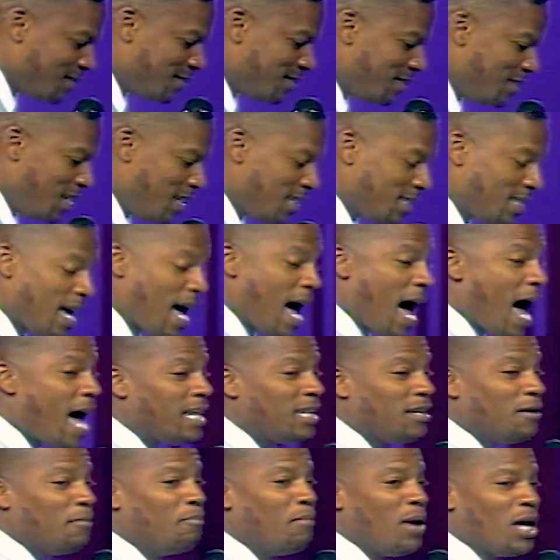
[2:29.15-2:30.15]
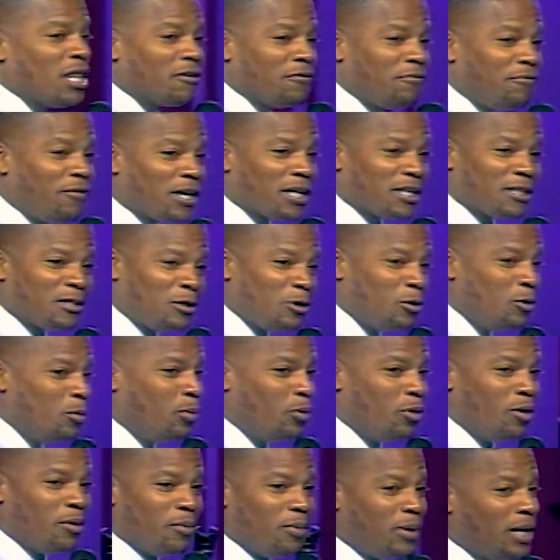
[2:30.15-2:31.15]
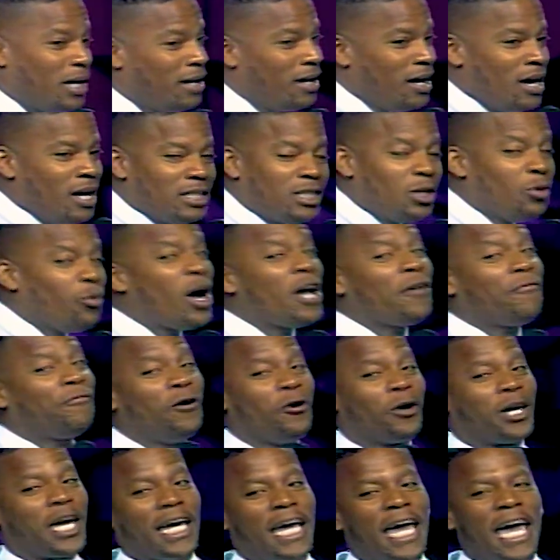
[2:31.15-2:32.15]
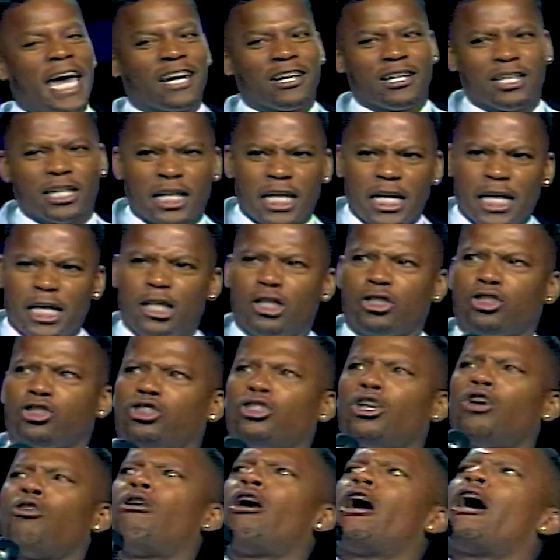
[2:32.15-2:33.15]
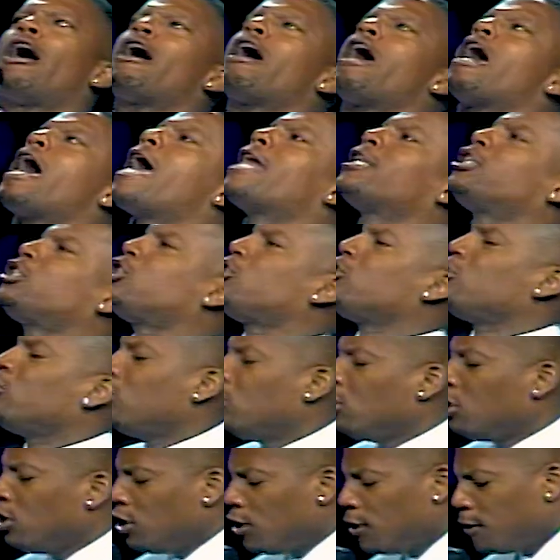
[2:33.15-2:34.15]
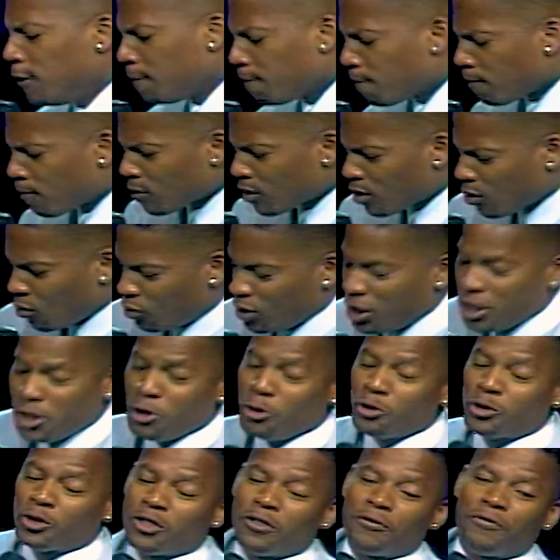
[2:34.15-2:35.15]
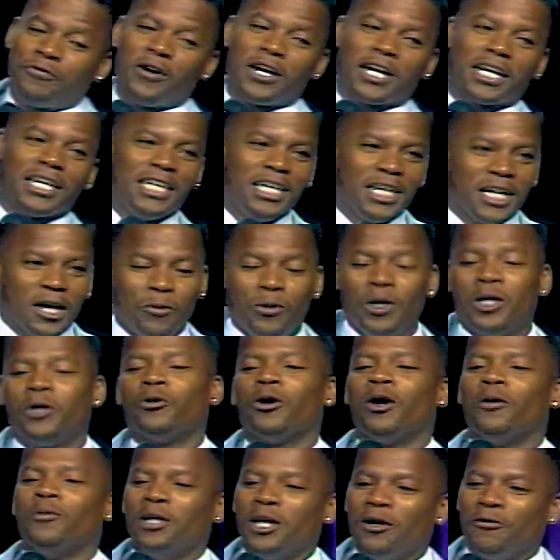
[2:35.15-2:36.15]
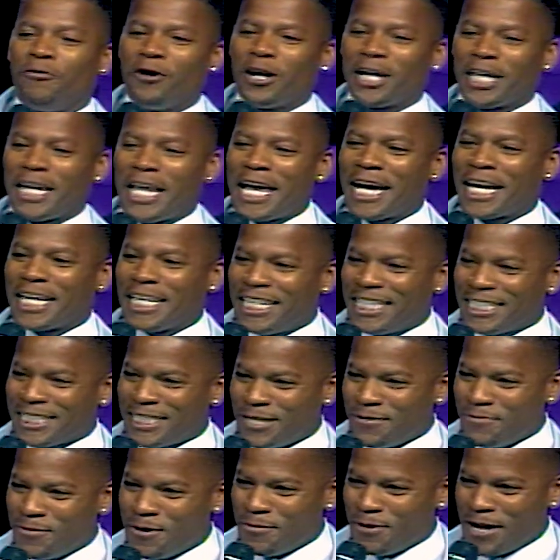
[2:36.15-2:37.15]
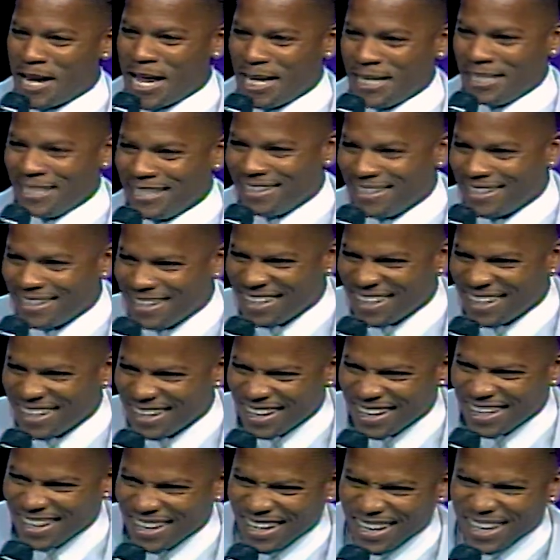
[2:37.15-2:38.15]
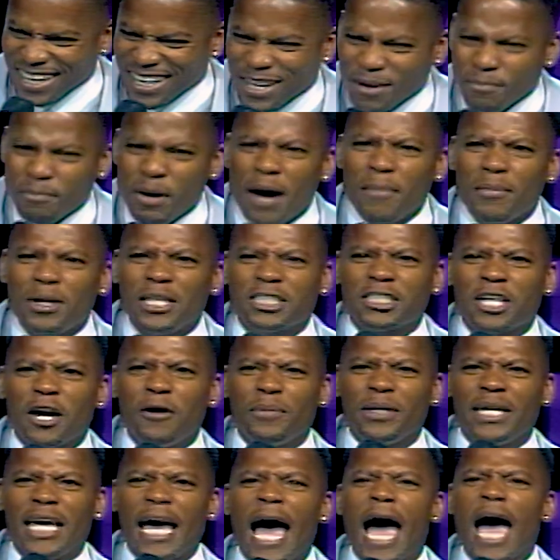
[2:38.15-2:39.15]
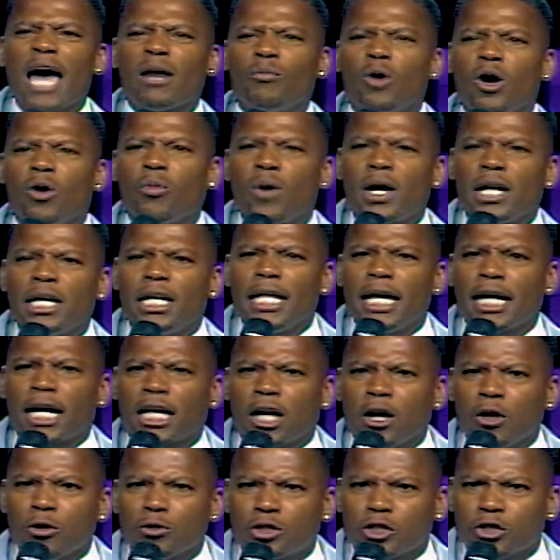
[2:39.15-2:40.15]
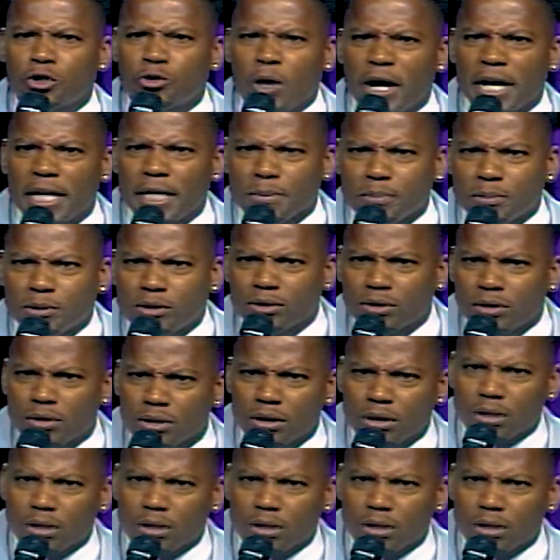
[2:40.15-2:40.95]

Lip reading: It's hot in the motherfucker too, boy. See, white folk can't handle the heat. It's so hot. We used to the fucking heat, cause we grew up with no fucking air conditioning. Remember that? Mama, it's gonna be hot. Well, run in there, close the drapes.